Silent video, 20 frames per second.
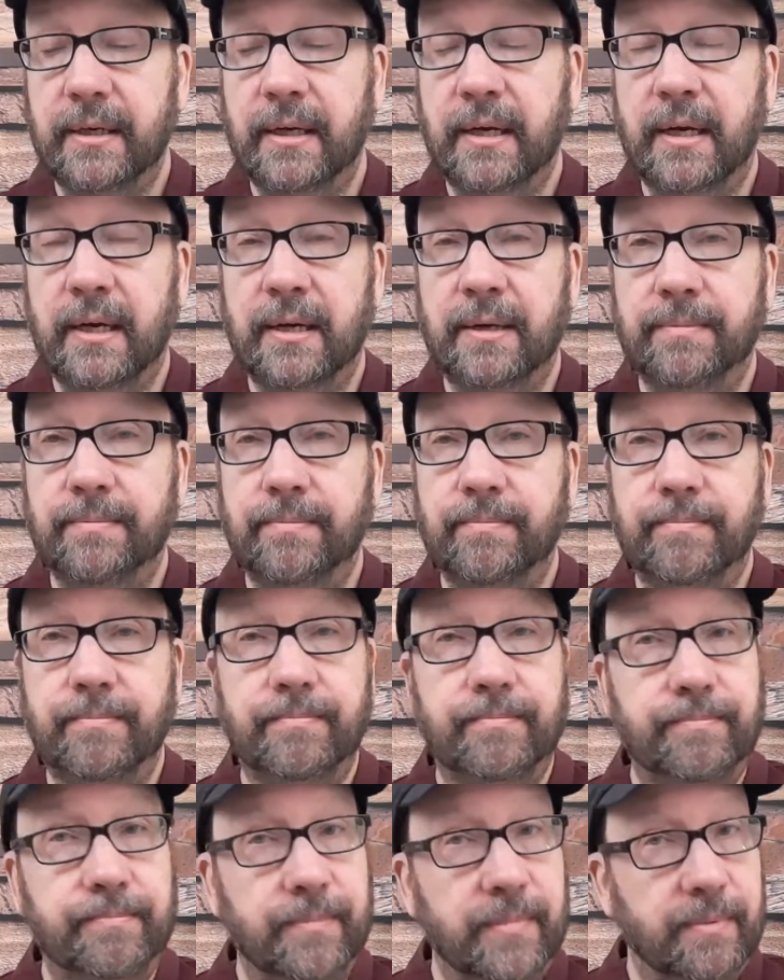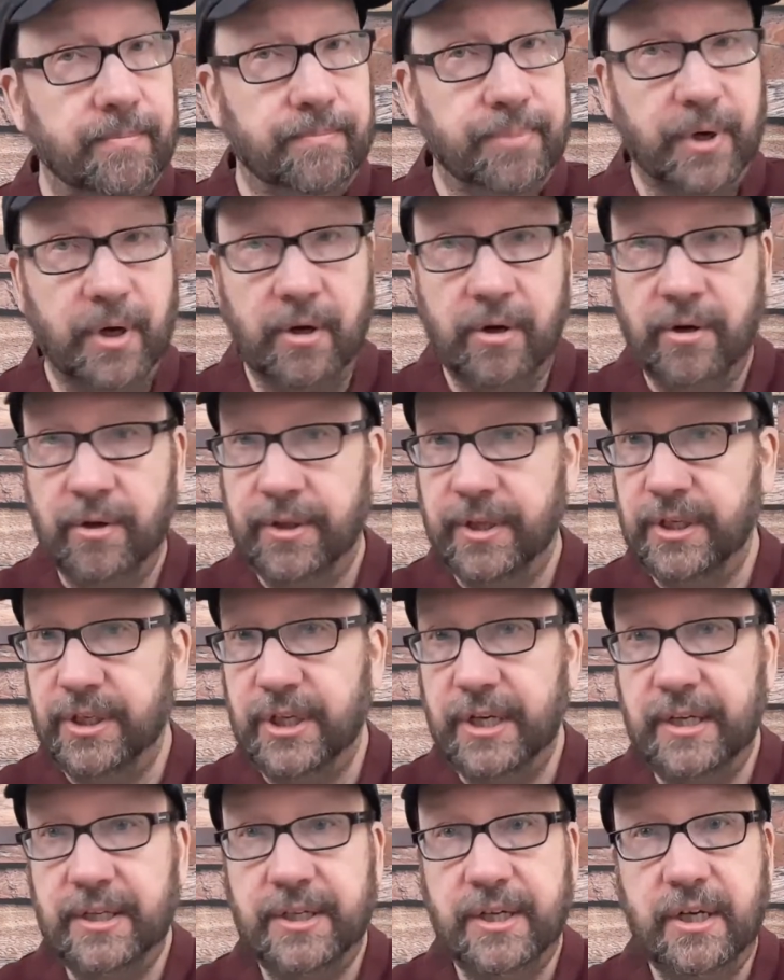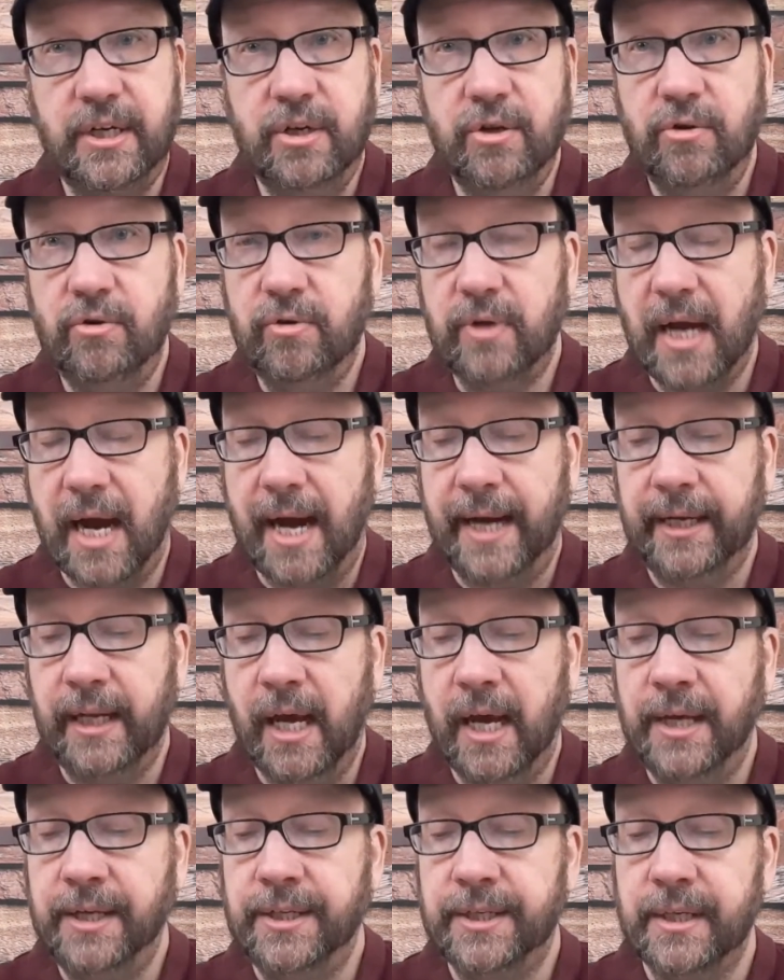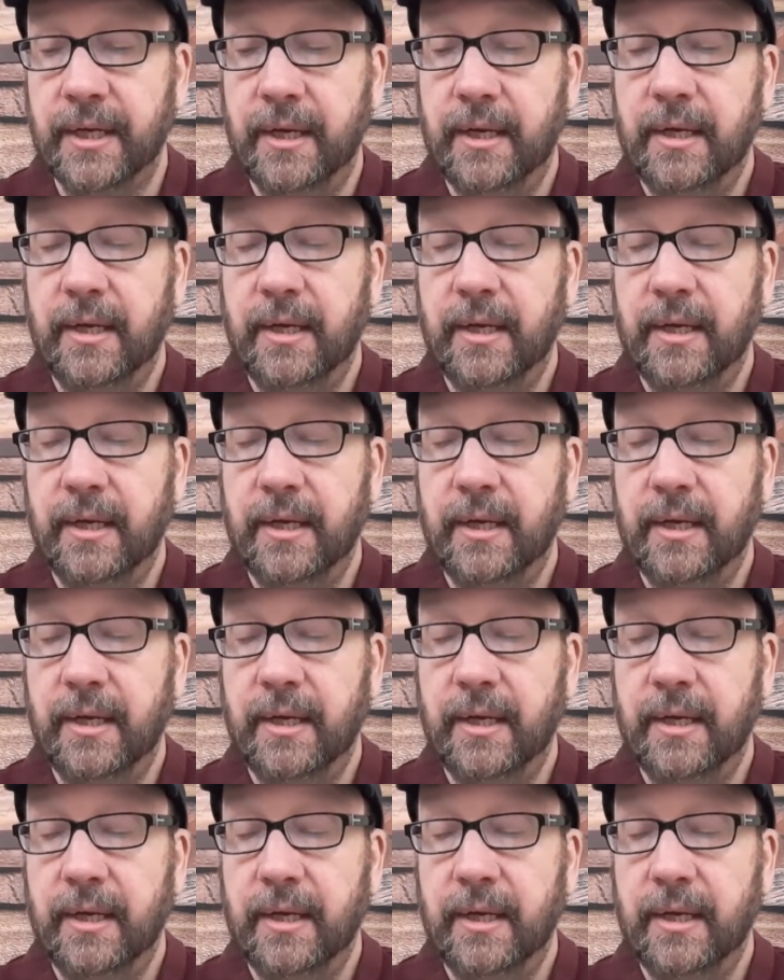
per the GCU guidelines